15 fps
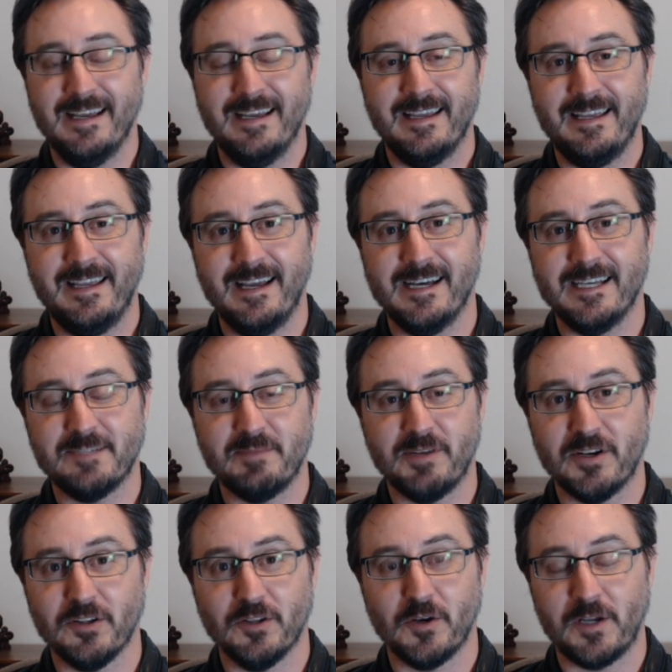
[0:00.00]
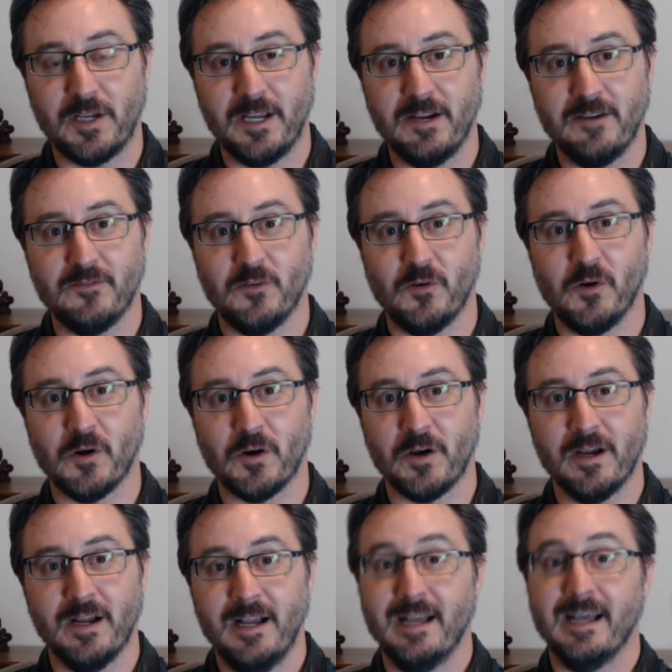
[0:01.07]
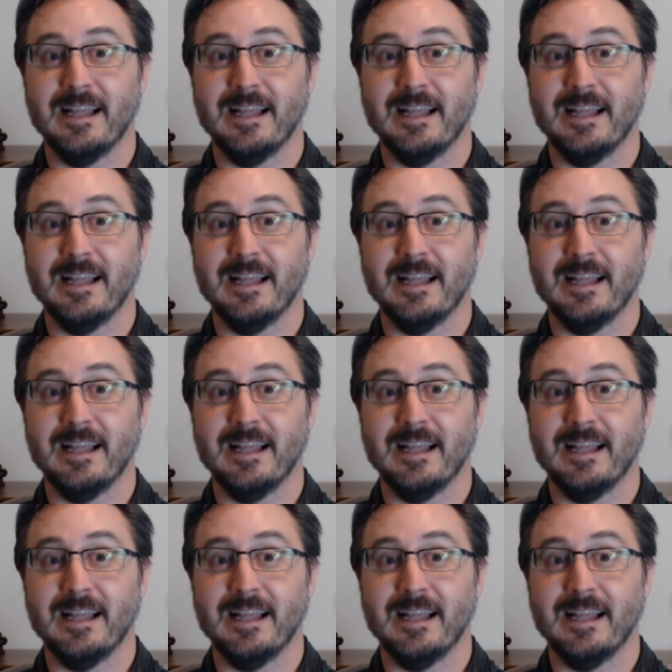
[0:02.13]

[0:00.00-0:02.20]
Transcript: He has been looking for